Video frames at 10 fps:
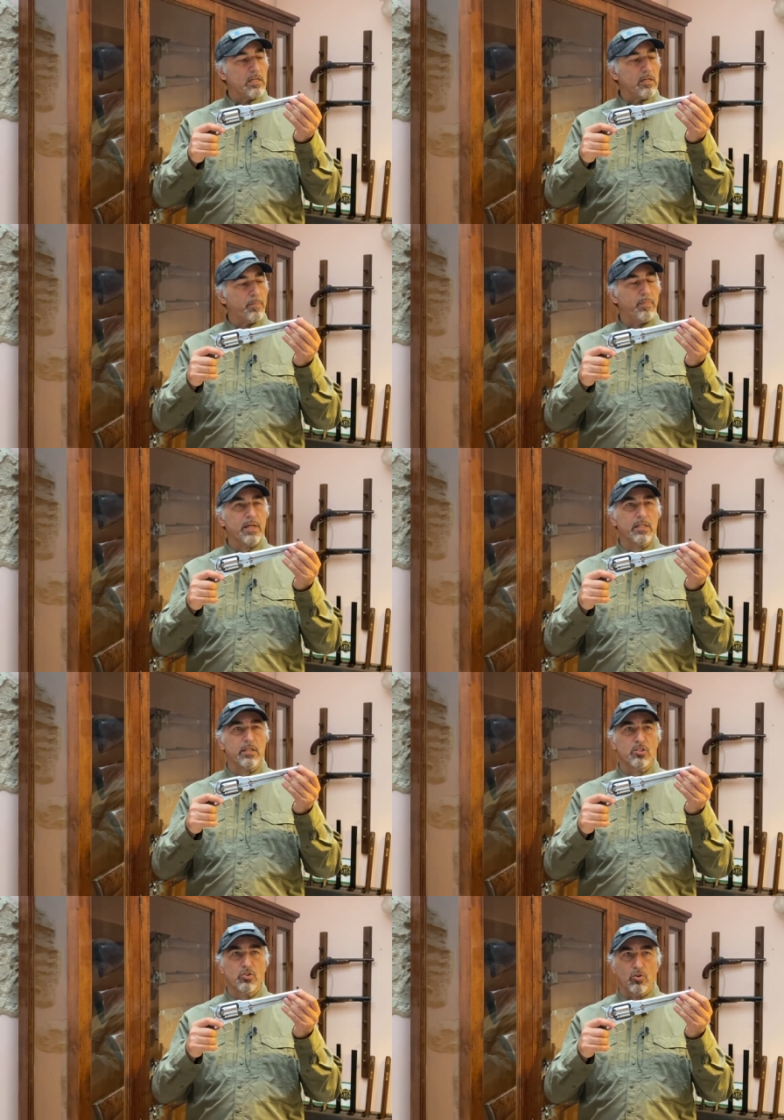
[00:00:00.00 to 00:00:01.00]
uh,
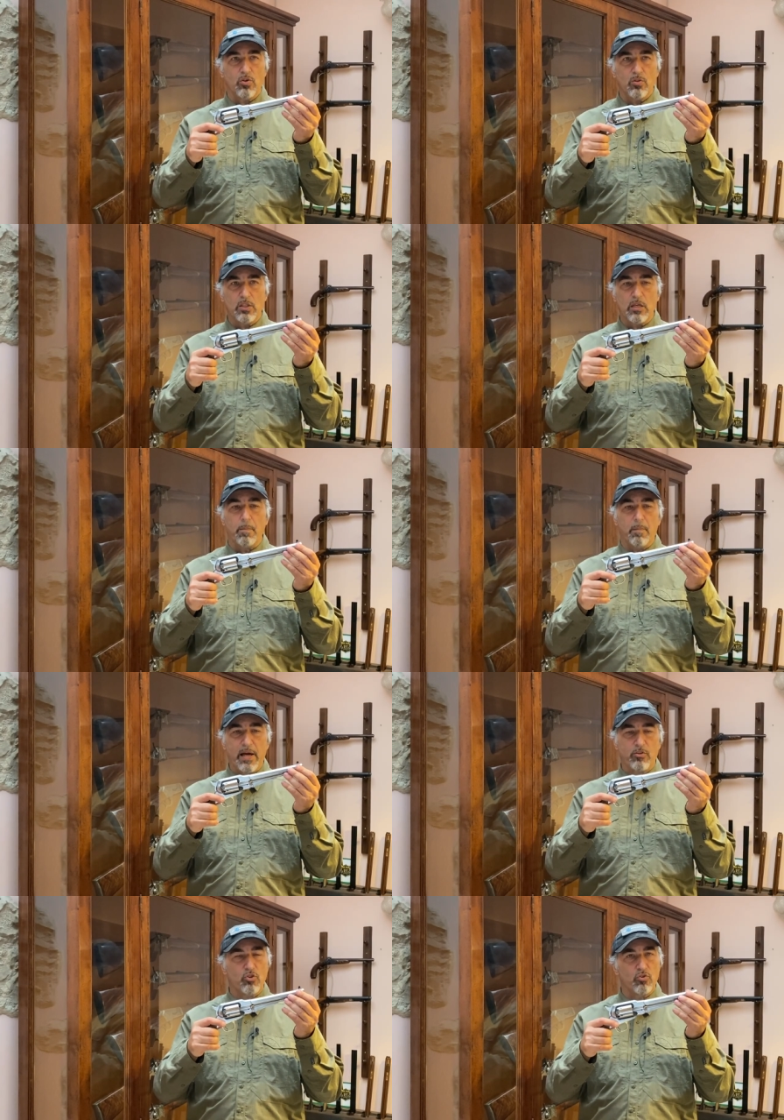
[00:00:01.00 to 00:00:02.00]
Pedersoli
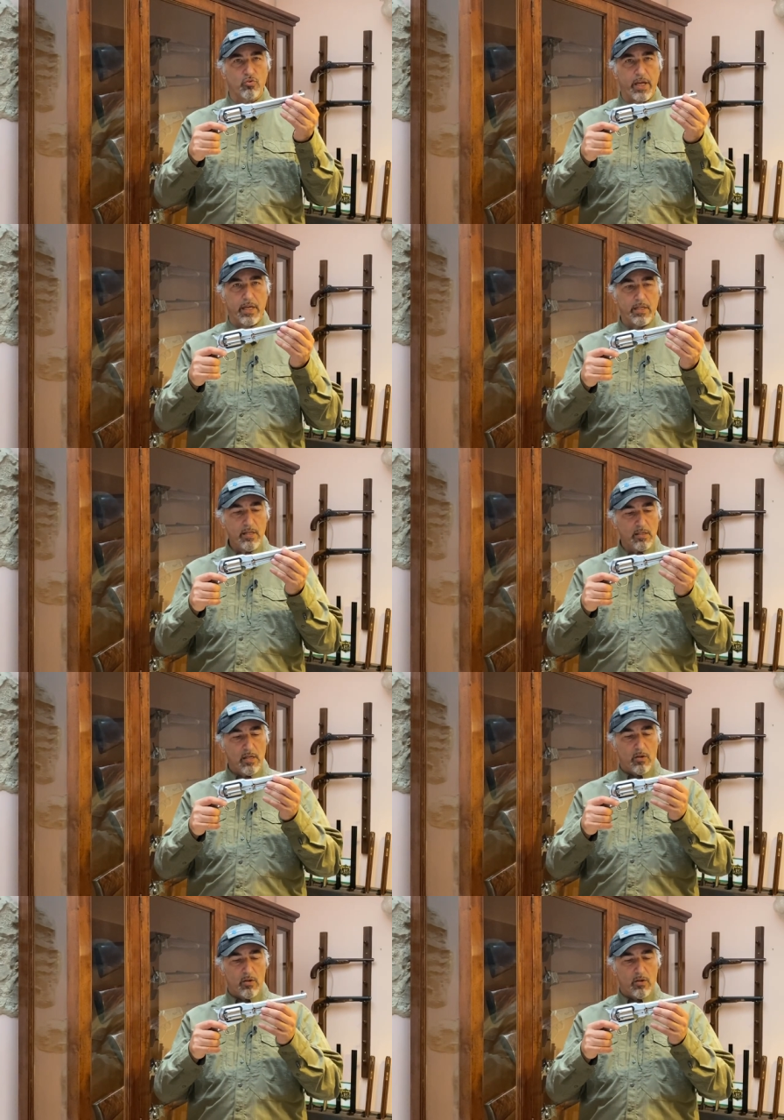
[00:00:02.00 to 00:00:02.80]
match grade,